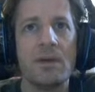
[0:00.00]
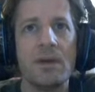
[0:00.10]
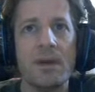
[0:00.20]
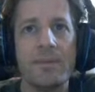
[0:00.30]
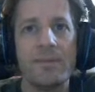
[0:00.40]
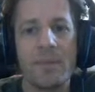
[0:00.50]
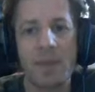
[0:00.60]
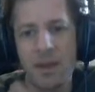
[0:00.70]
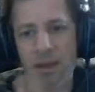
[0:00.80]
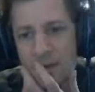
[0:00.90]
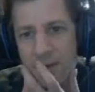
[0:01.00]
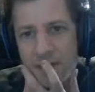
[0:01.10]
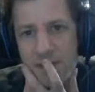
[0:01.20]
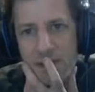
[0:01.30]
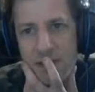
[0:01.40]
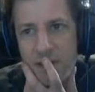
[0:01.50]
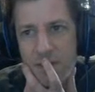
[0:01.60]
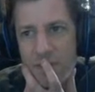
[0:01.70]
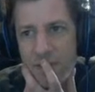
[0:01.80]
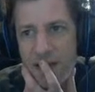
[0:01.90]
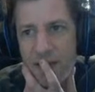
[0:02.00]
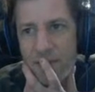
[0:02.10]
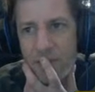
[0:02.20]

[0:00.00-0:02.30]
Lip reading: Yeah. So what I am